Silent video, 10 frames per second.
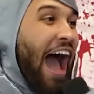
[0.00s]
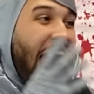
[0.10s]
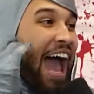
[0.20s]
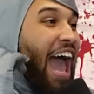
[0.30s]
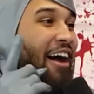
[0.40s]

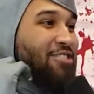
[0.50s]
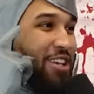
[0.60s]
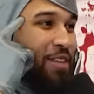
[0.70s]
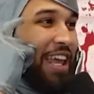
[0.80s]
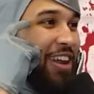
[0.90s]
I have
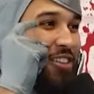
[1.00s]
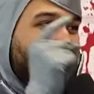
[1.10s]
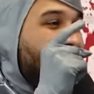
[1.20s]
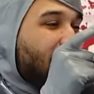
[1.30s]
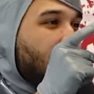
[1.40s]
something in here that
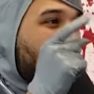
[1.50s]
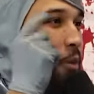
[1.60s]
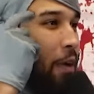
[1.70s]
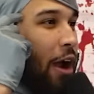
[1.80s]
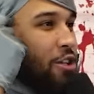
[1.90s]
I haven't even
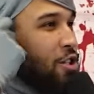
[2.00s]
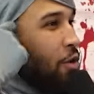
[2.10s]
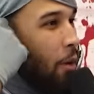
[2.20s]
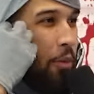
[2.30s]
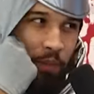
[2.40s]
prepared you
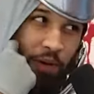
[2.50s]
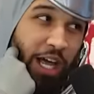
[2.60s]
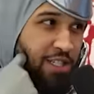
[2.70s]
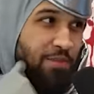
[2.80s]
in our pre-production